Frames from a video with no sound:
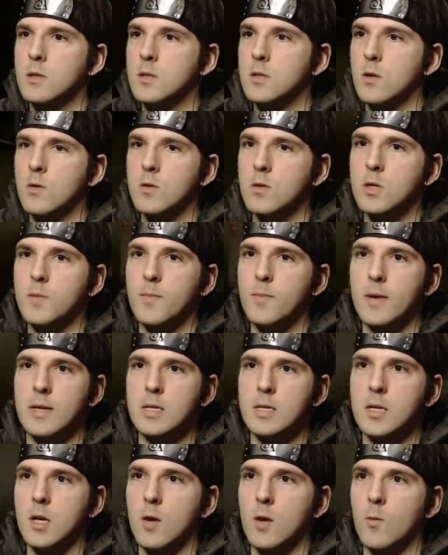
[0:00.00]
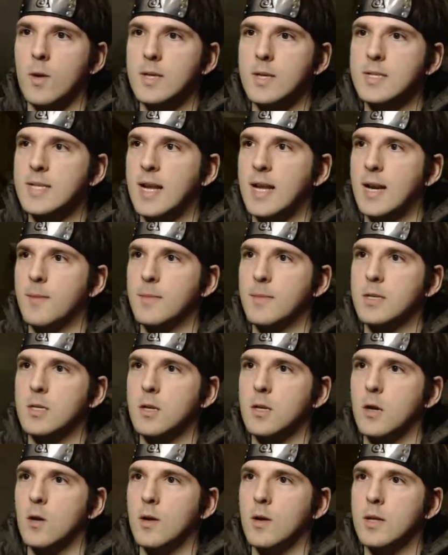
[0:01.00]
So we should we actually go where it's telling me to
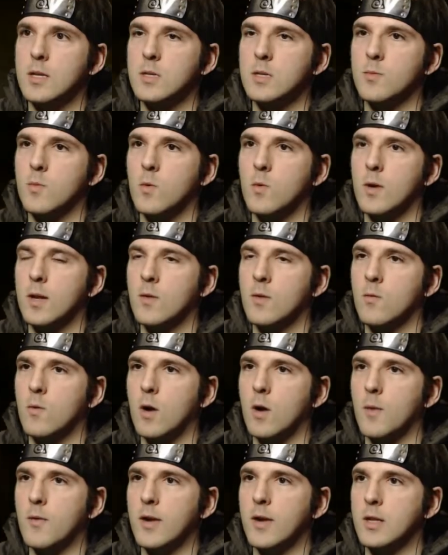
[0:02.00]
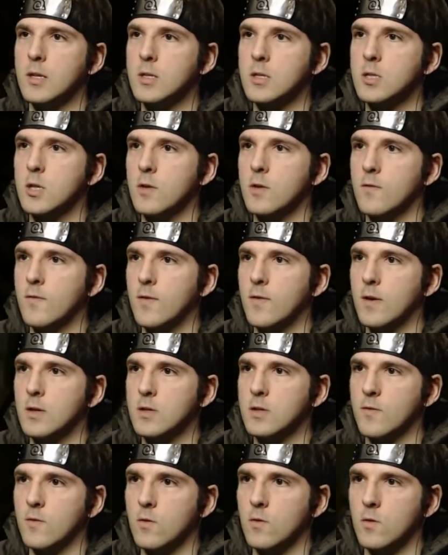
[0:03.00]
go at this point? We'll upgrade the suit
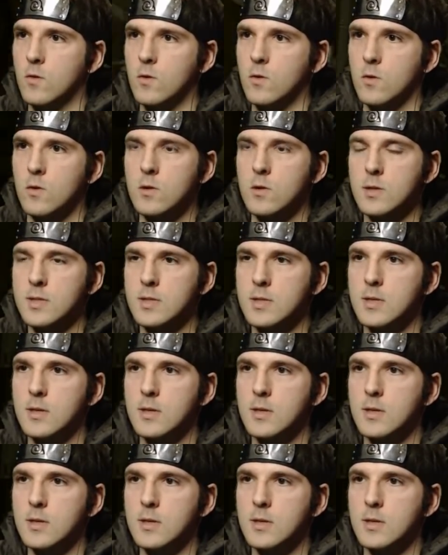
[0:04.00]
first of all, of course.